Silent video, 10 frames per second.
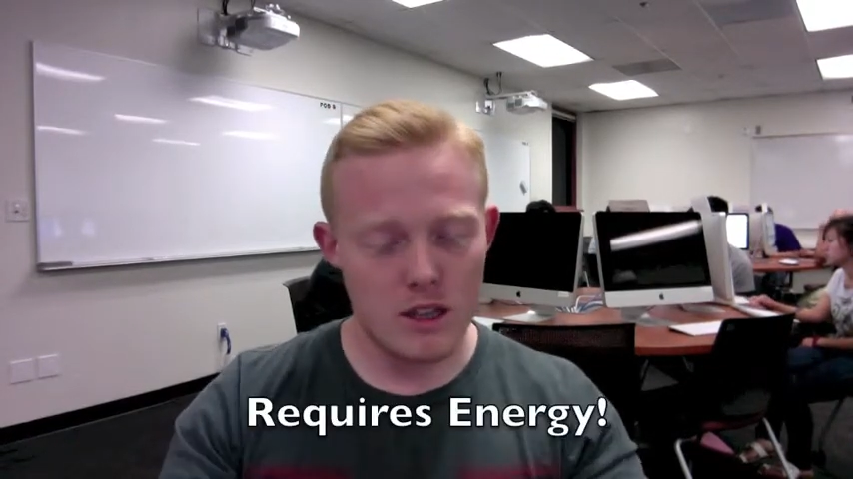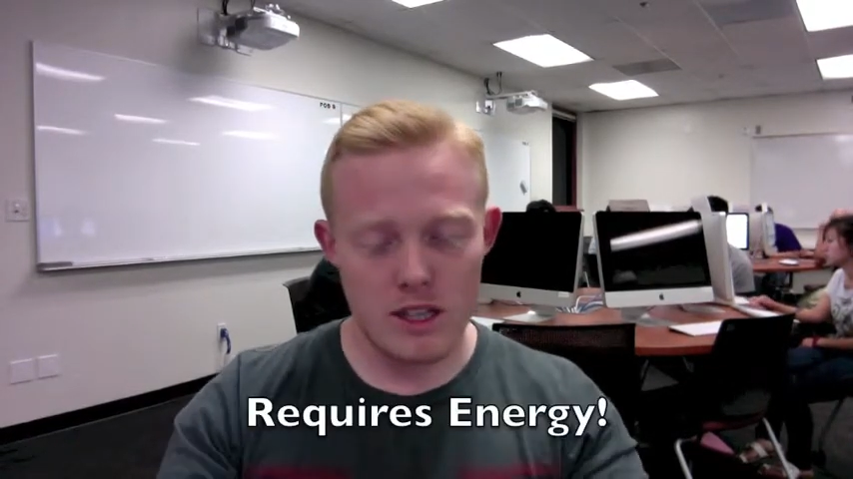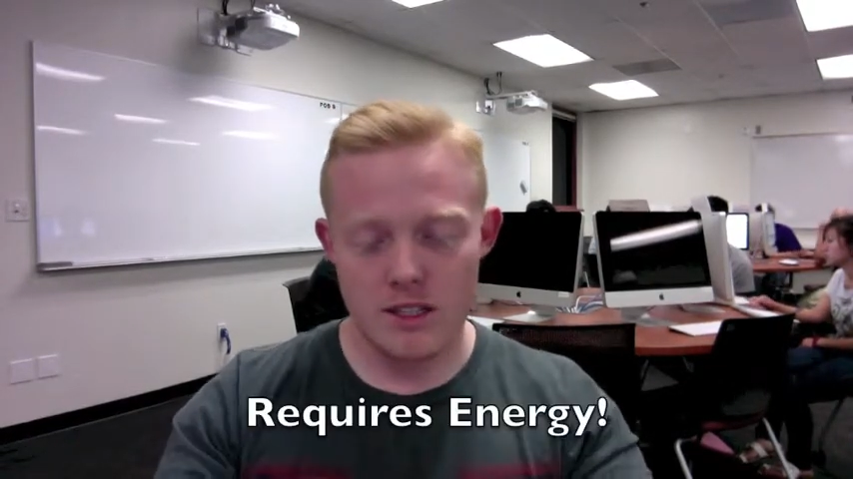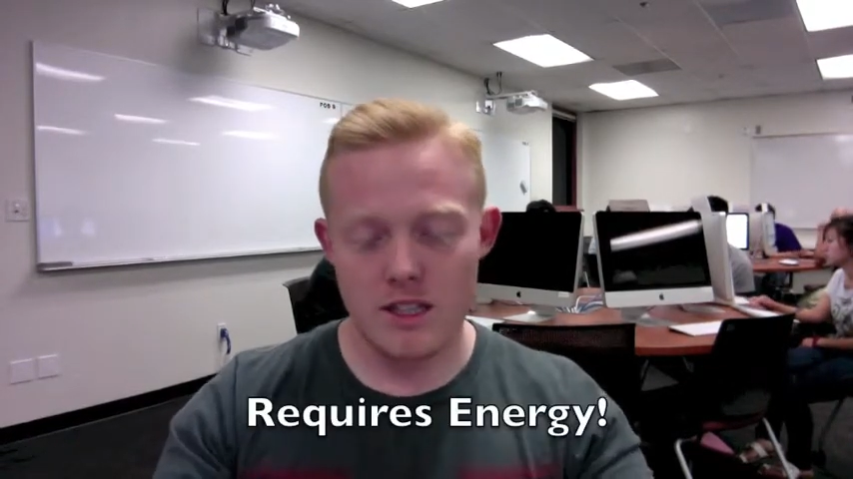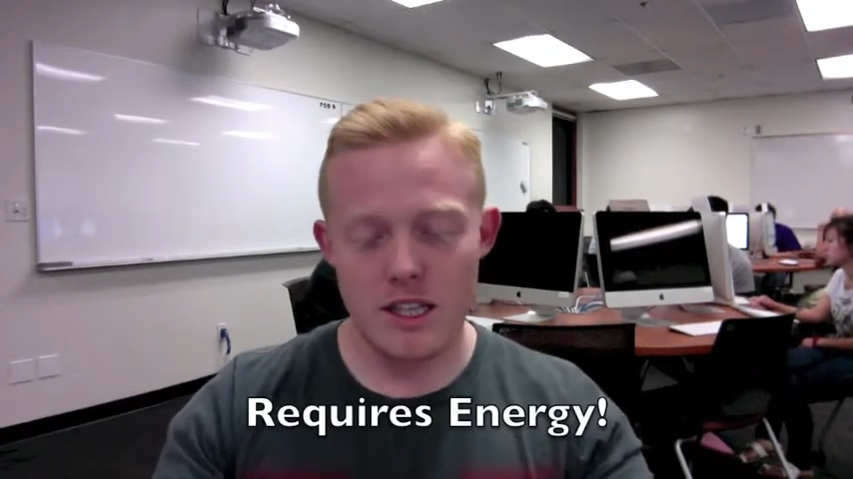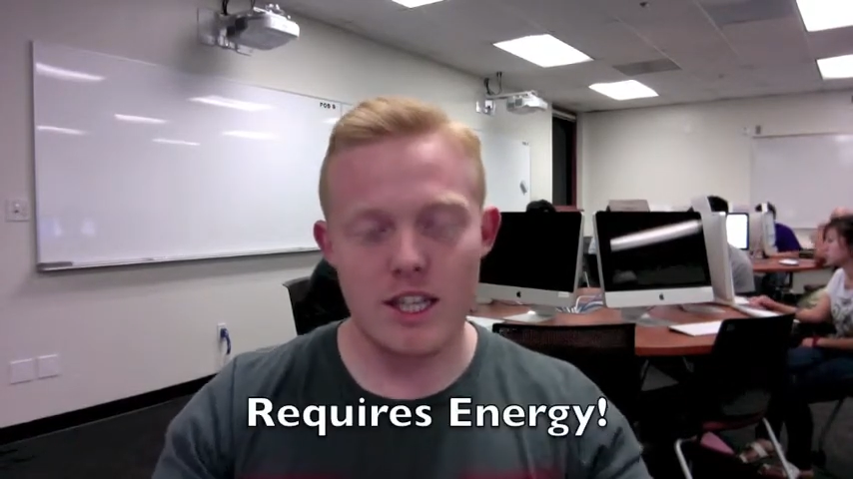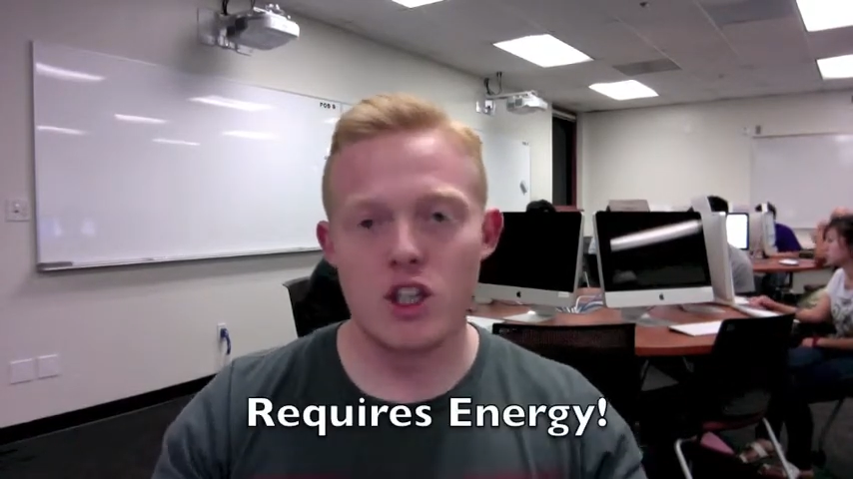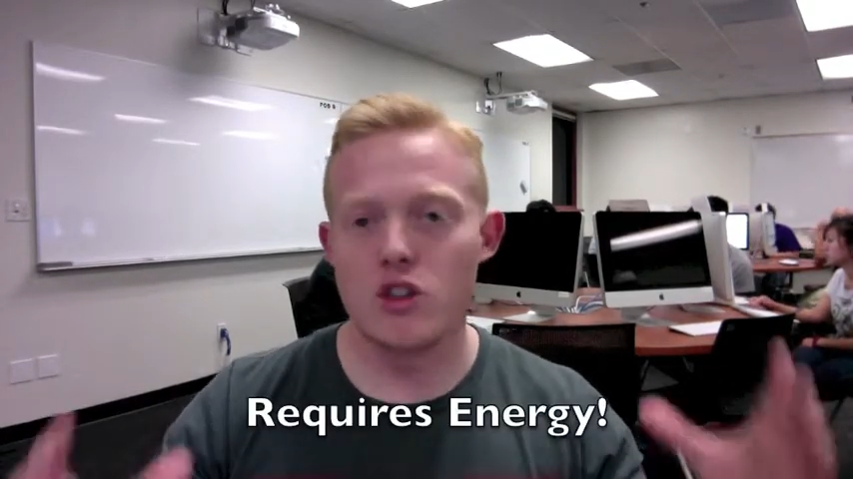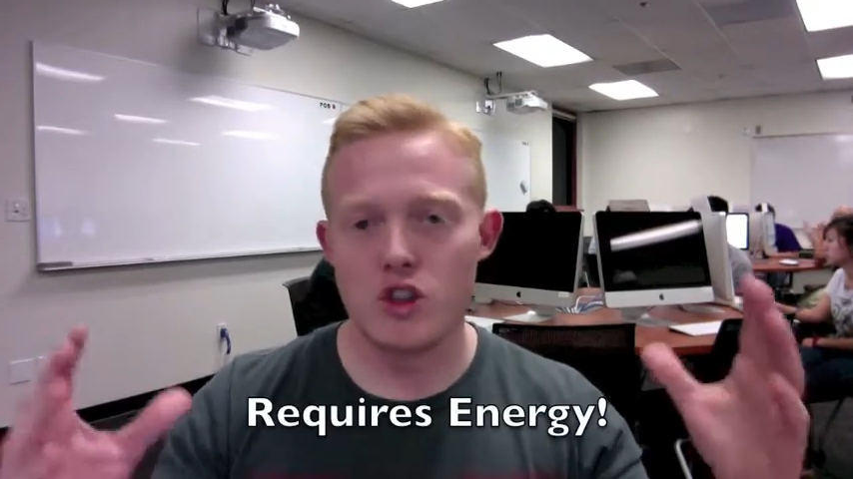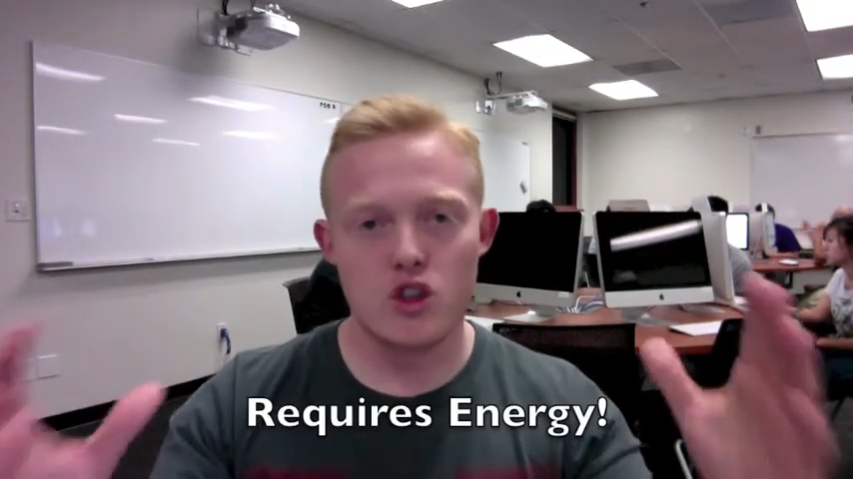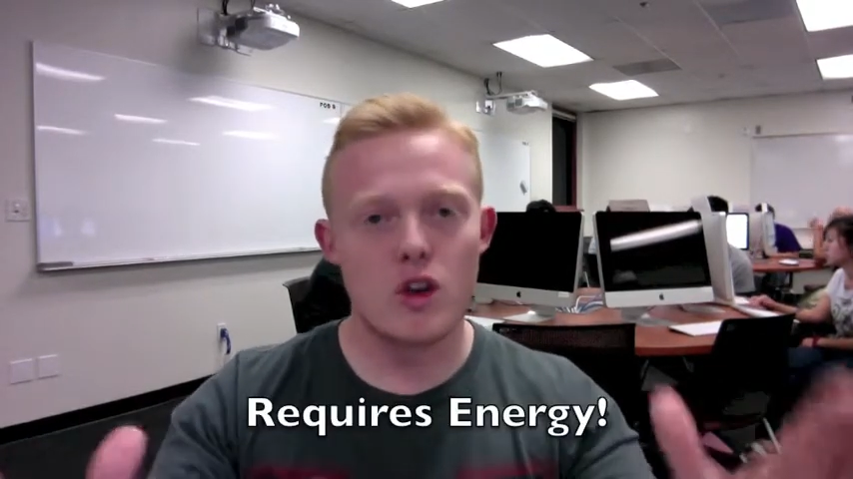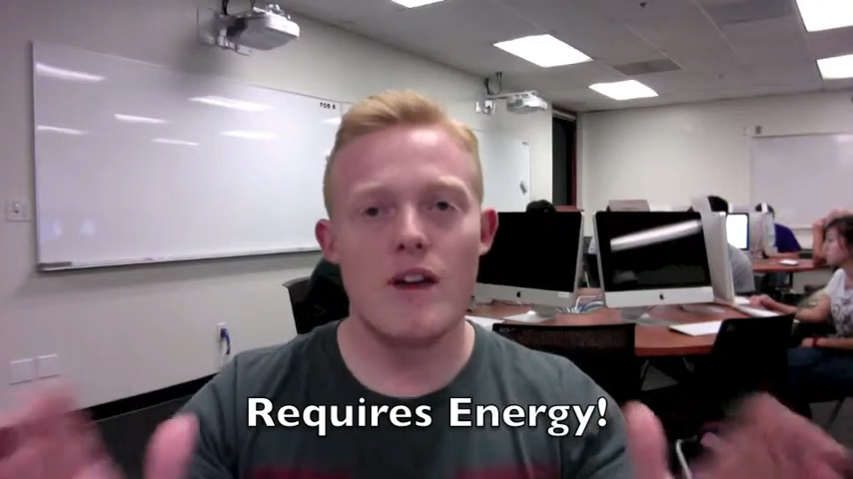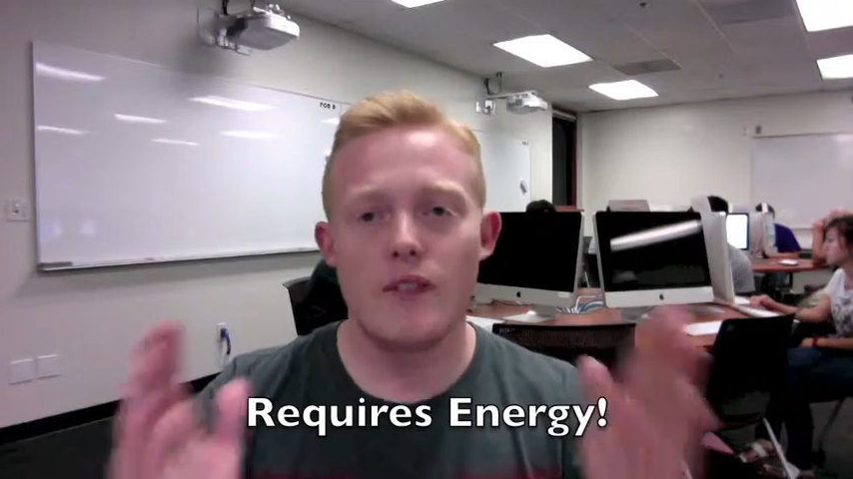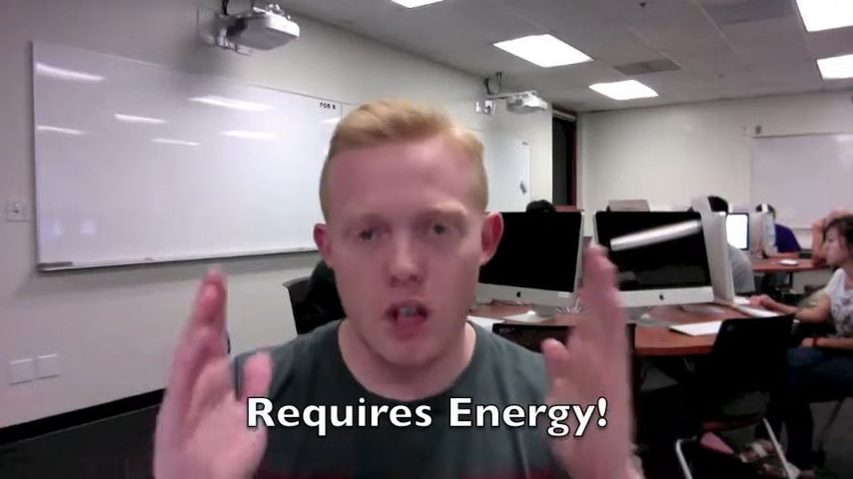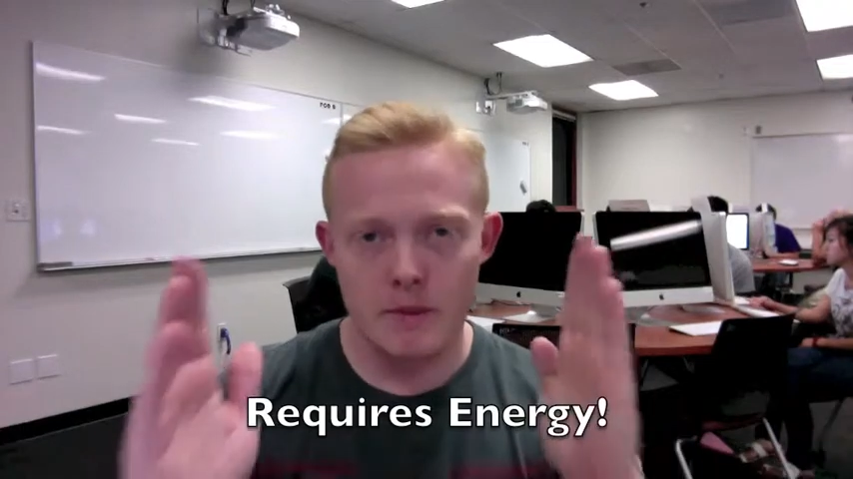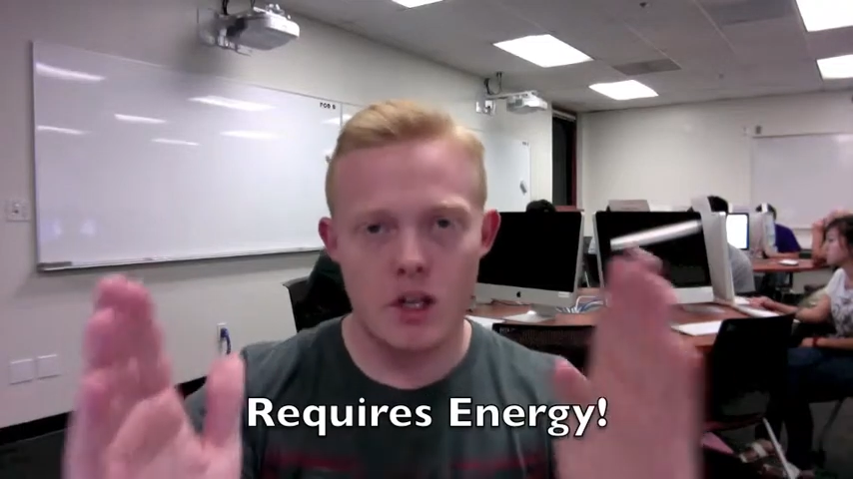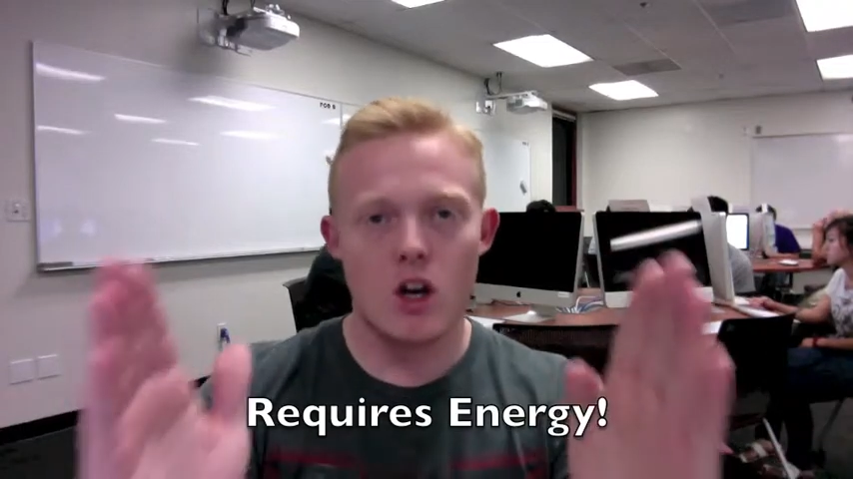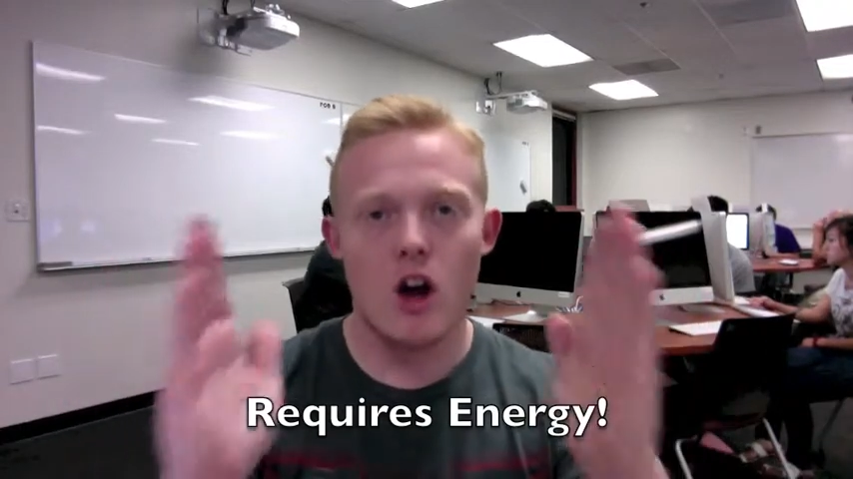let's say like there's traffic coming